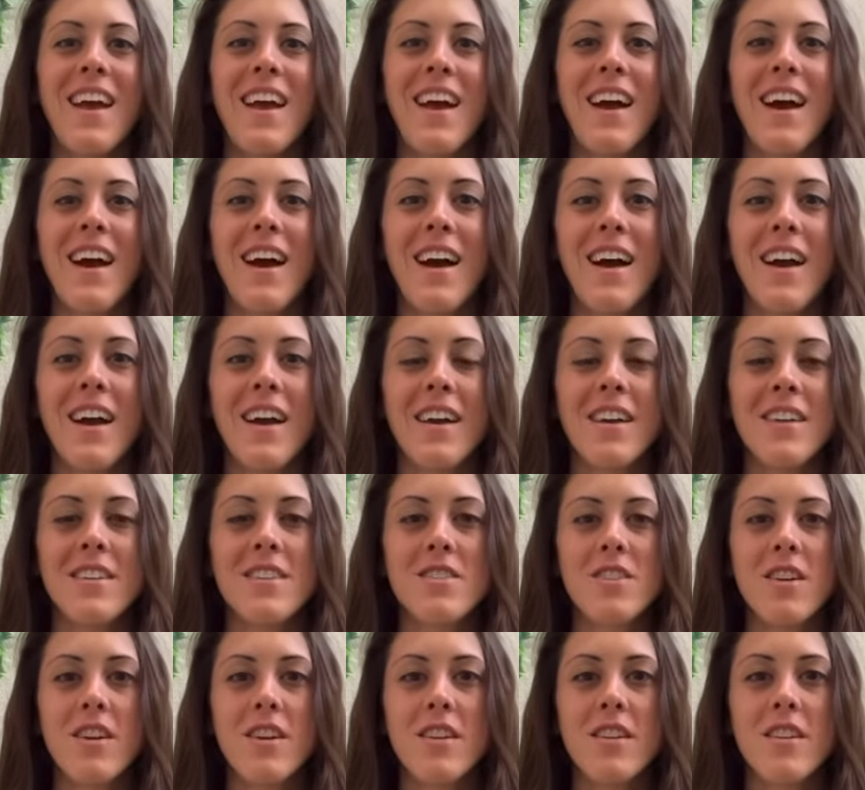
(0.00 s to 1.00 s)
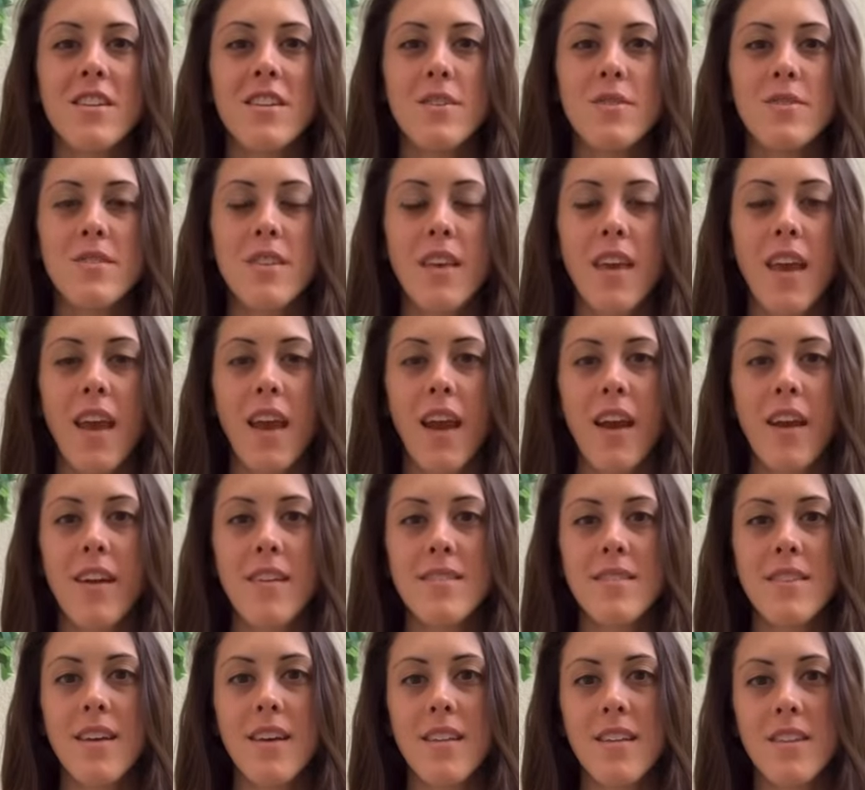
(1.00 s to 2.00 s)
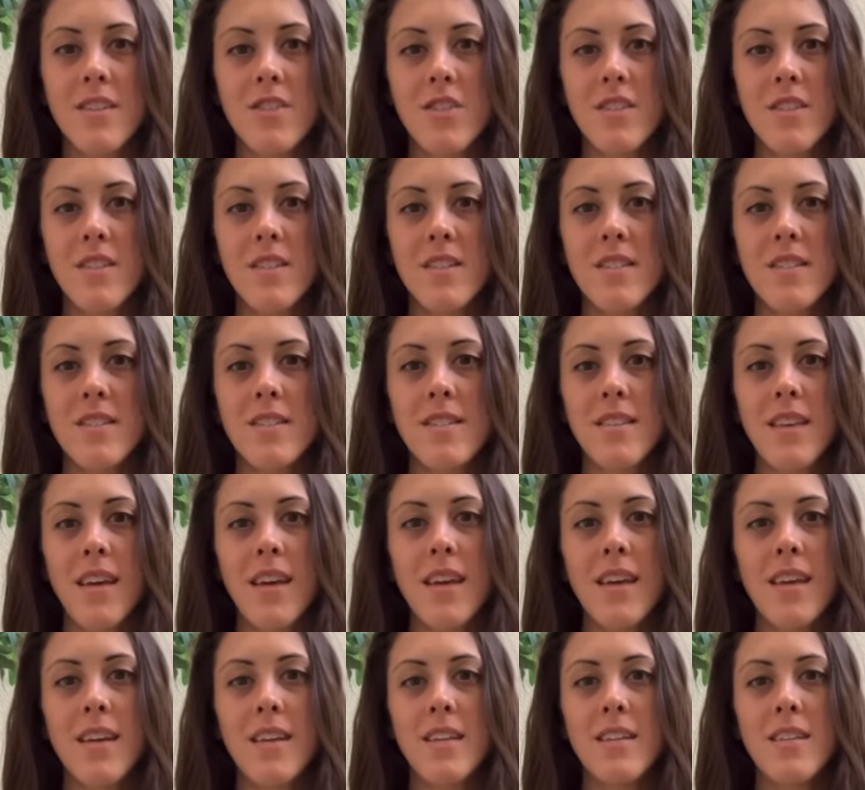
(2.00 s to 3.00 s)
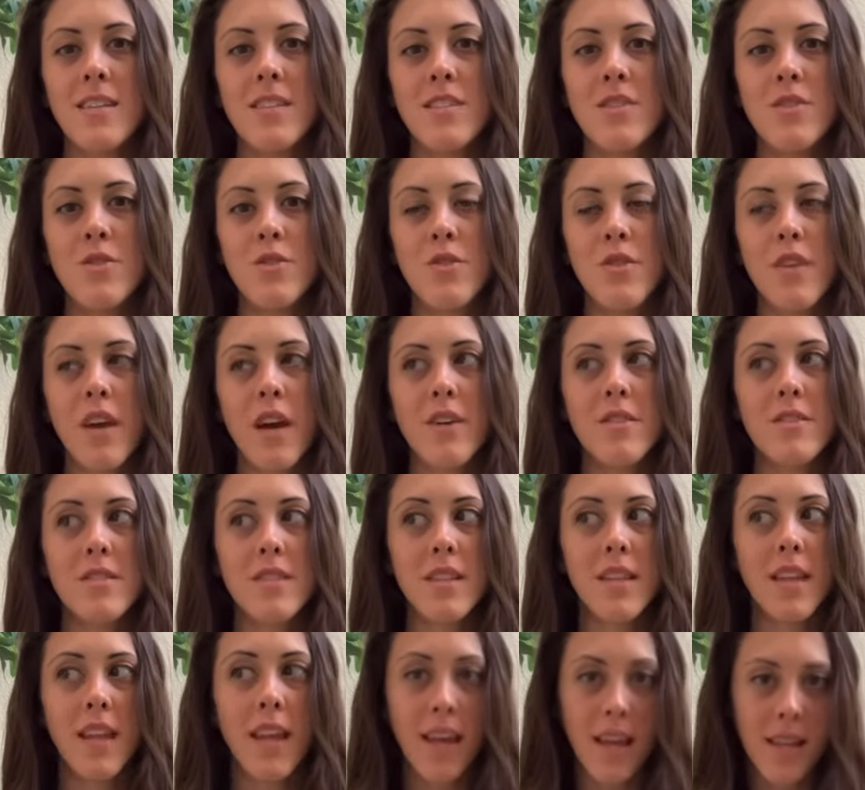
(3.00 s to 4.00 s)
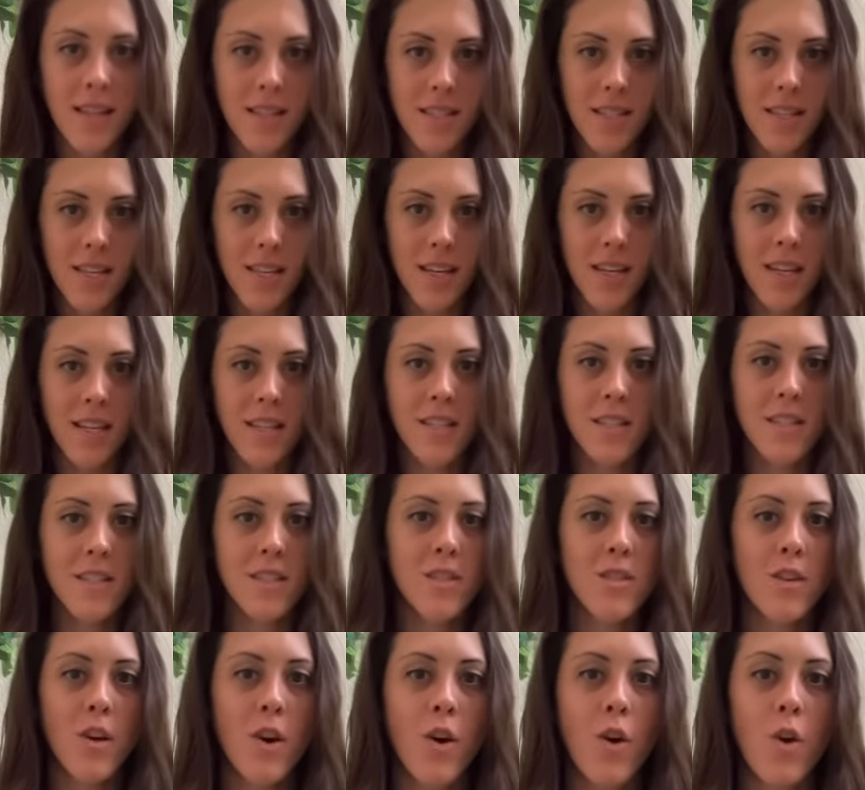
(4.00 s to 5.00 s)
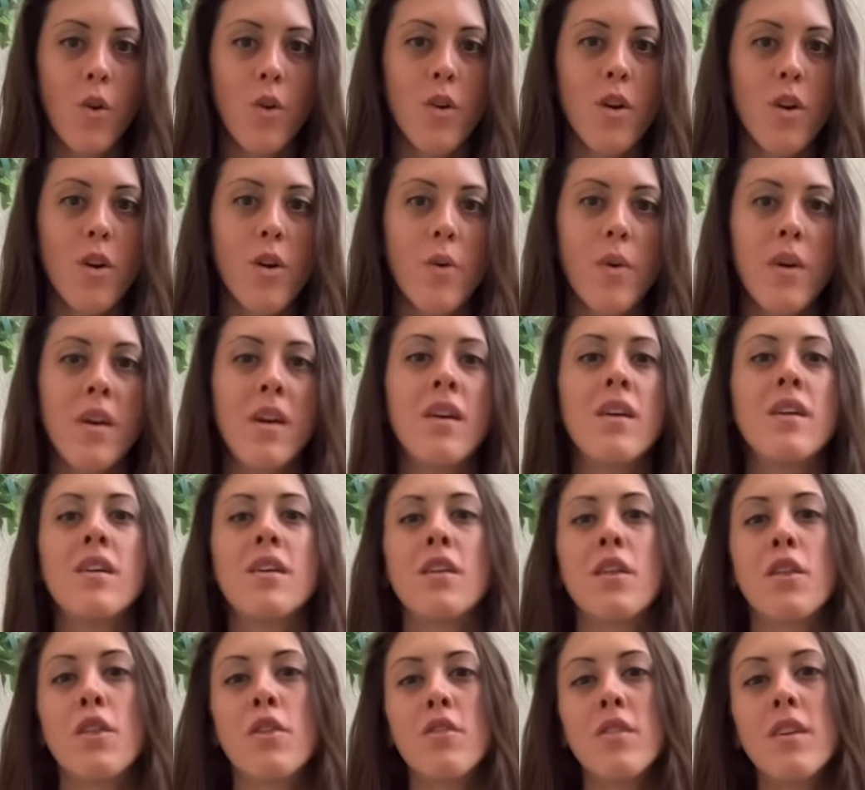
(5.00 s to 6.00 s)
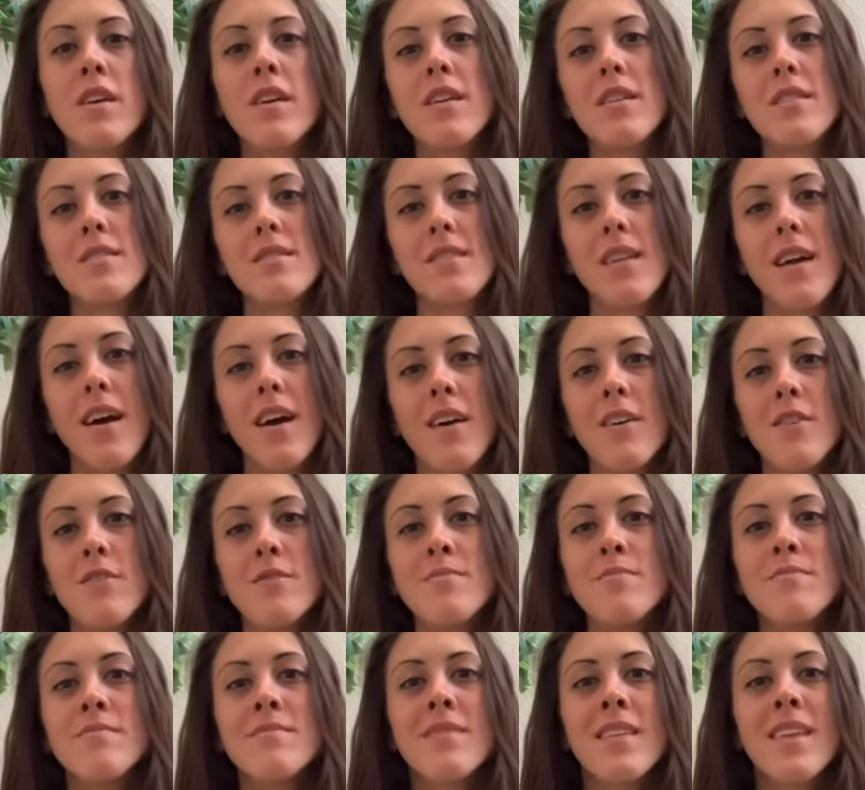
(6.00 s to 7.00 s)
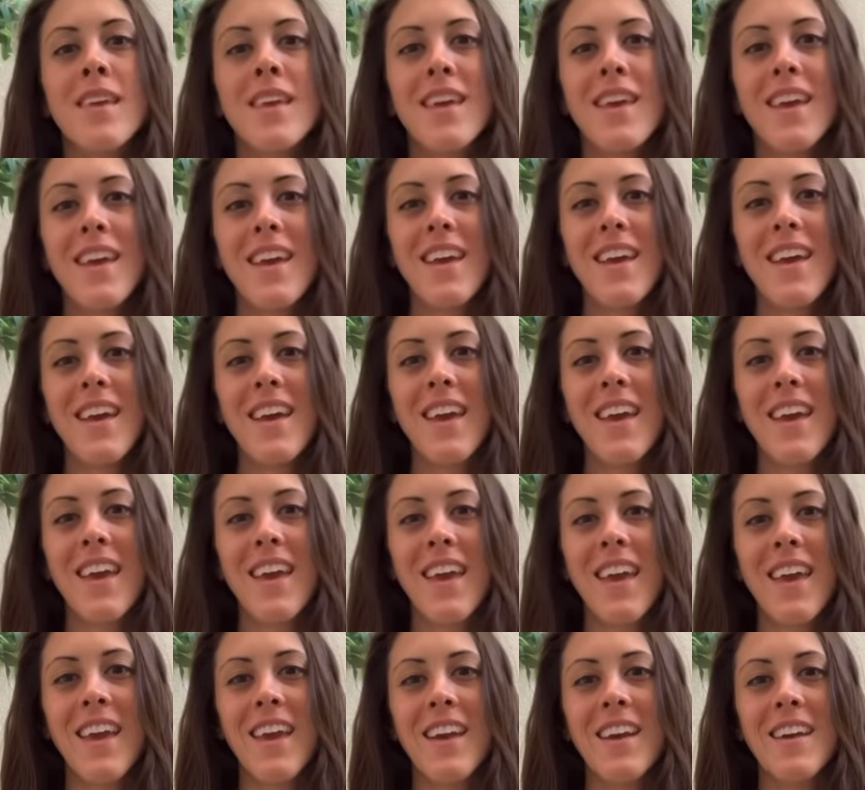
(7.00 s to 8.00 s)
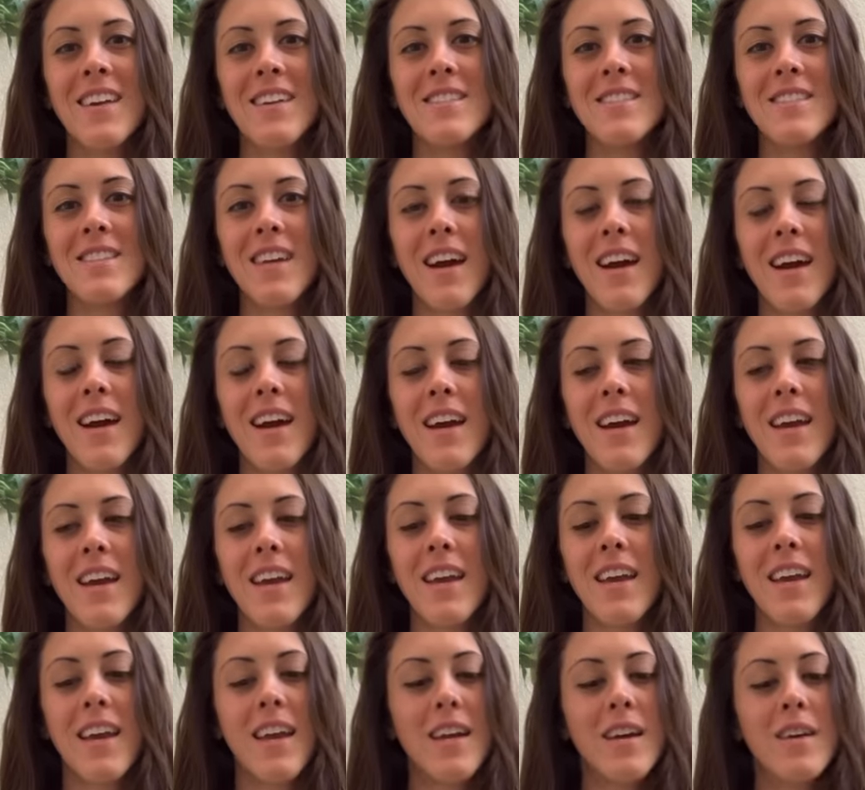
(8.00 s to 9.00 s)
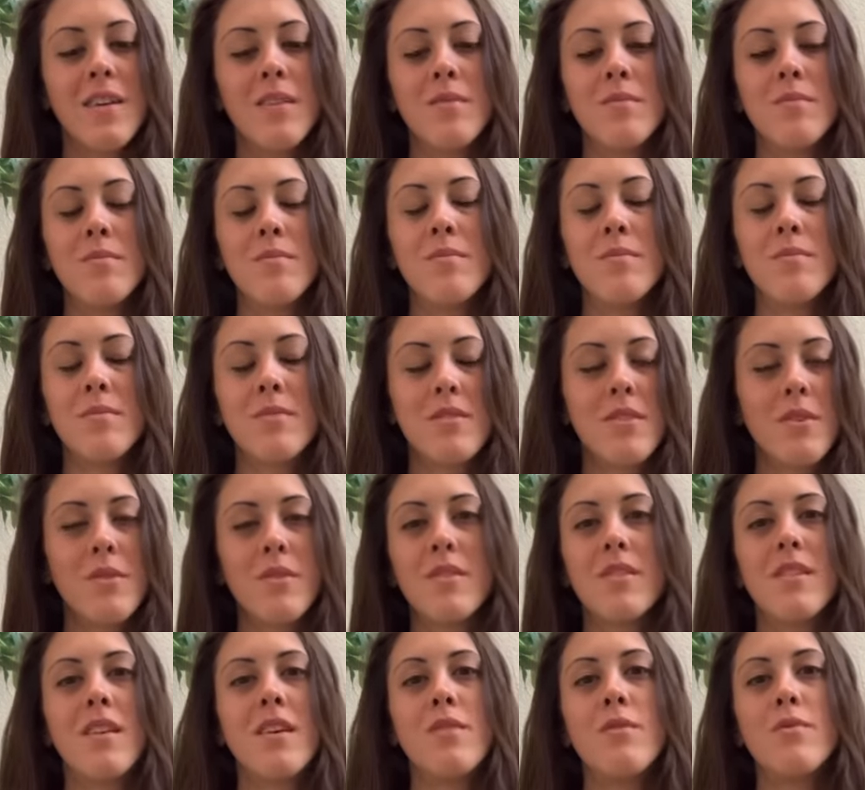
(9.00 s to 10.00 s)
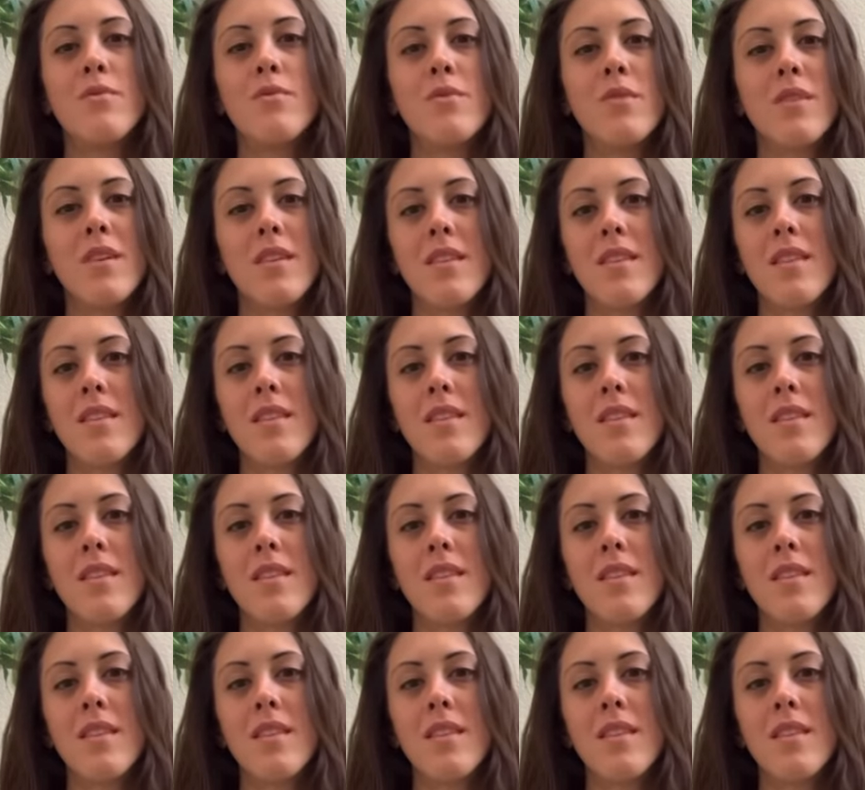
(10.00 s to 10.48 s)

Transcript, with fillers: I started using Hair Intelligence in 2018, so going on 3 years now, and I am so in love with